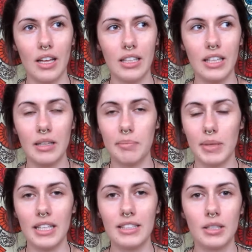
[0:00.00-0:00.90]
eating
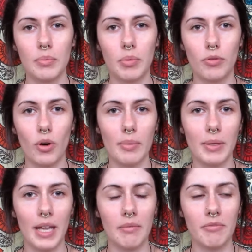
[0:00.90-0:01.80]
meat before I
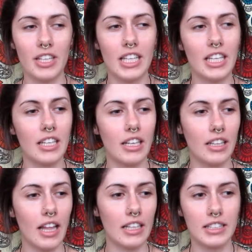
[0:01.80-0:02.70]
became vegan,
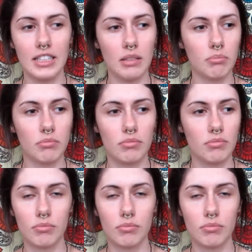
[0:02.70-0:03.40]
that seemed